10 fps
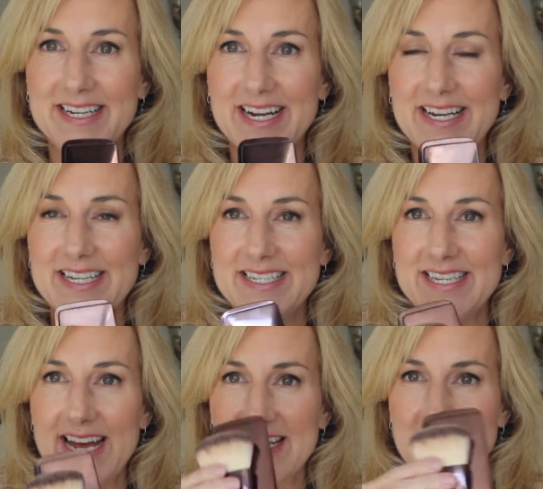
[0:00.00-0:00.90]
kind of
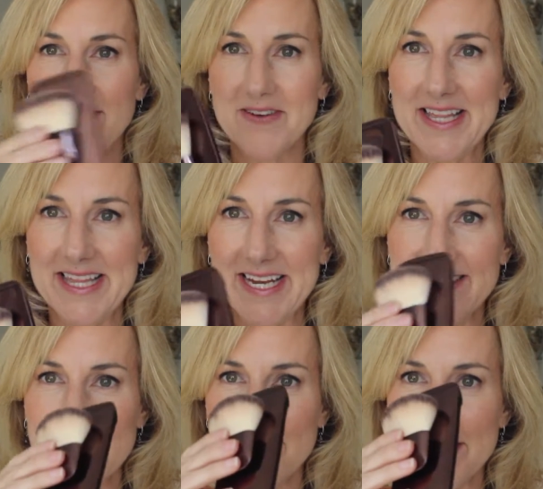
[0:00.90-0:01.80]
set everything,
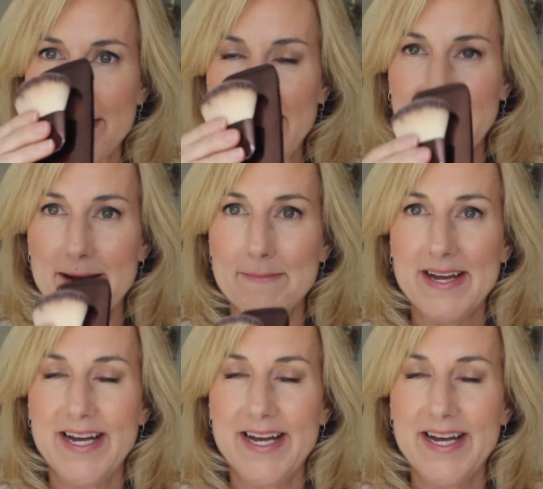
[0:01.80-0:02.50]
set my makeup.